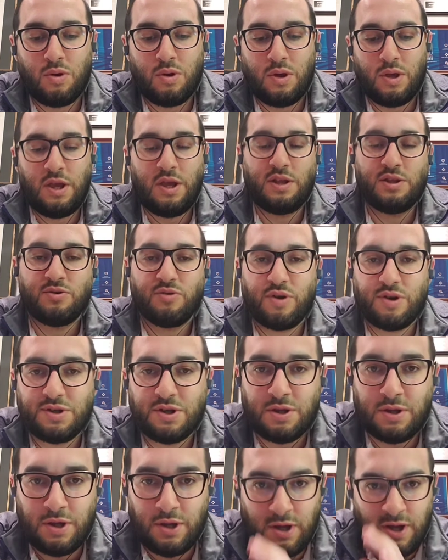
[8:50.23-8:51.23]

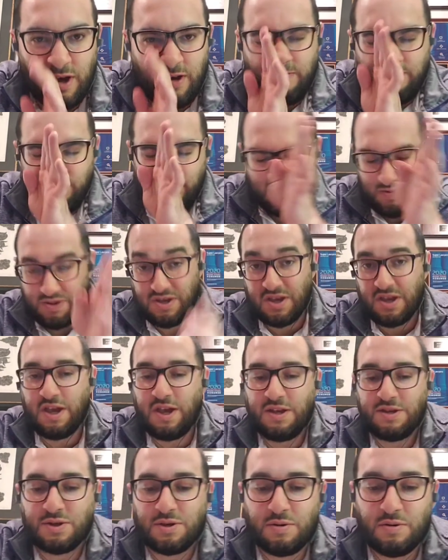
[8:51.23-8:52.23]
interestingly enough, the
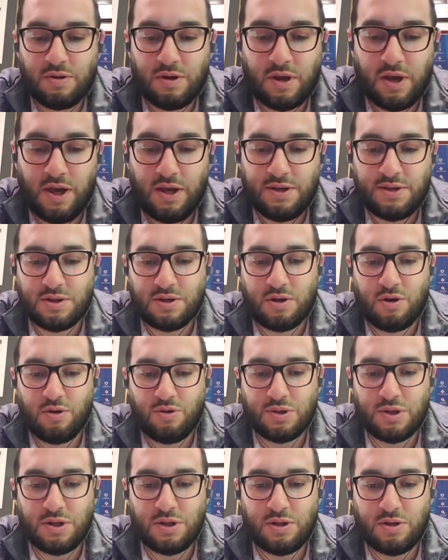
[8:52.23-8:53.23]
case
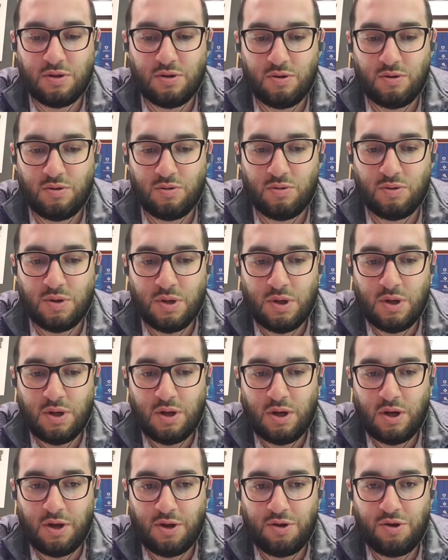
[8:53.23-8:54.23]
goes into
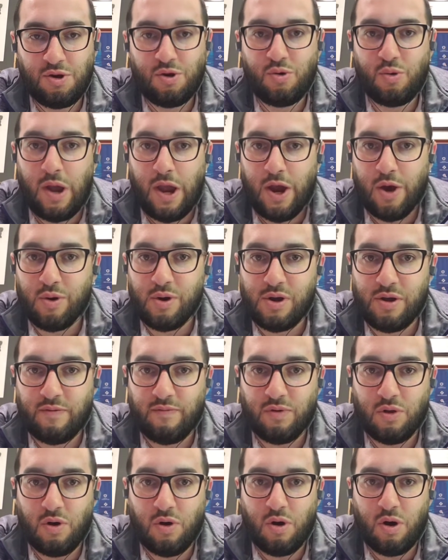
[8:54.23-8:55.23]
a new area of
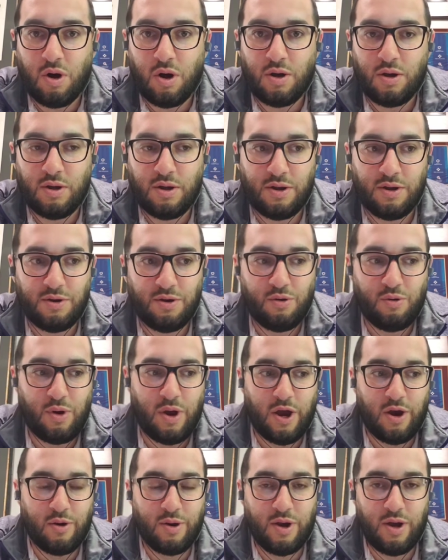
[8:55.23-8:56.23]
law and a new
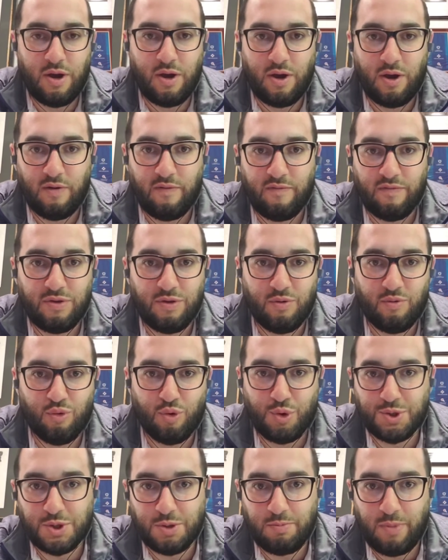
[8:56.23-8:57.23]
area of the
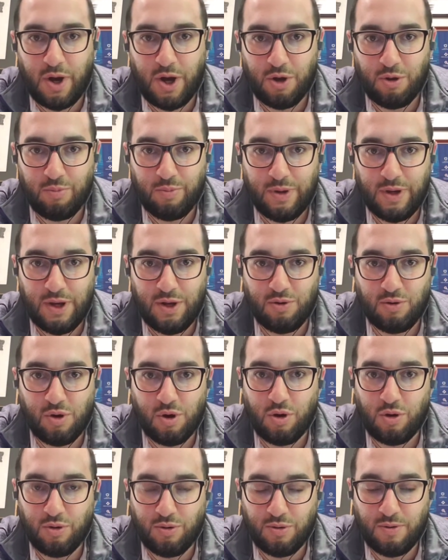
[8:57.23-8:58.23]
rules of model penal
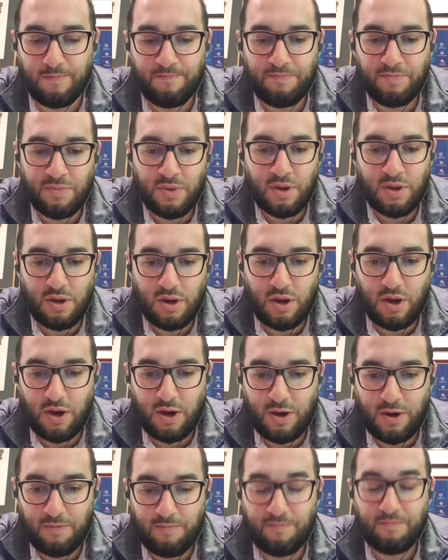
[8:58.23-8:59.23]
code,
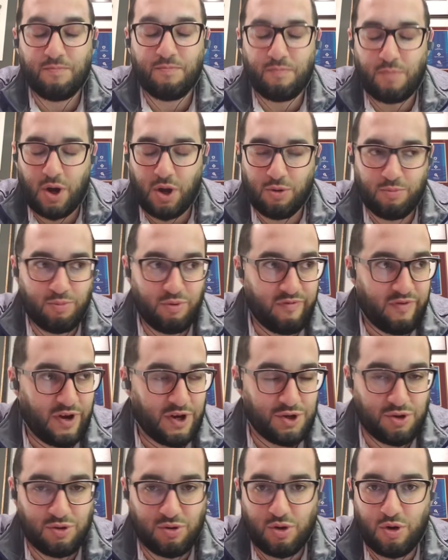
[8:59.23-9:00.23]
model
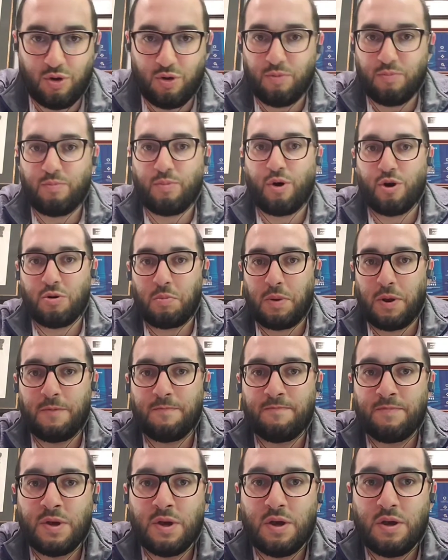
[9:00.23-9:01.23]
professional code, pardon me,
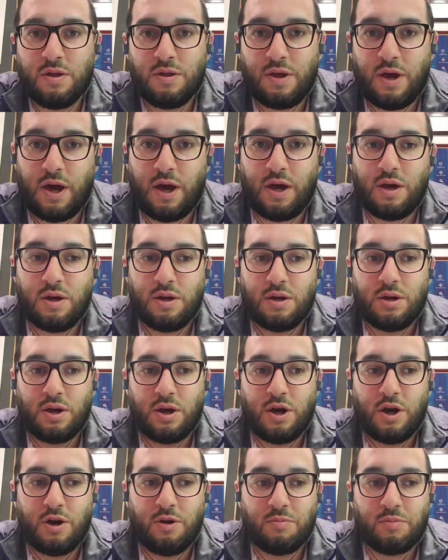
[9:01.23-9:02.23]
that
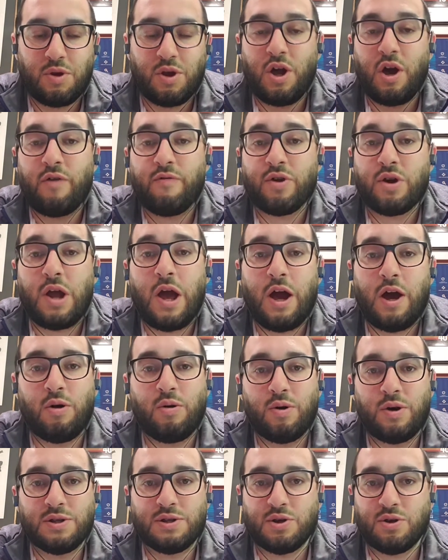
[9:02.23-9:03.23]
govern
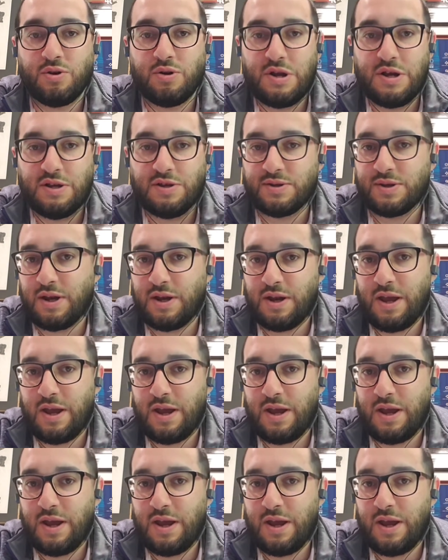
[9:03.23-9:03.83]
how attorneys can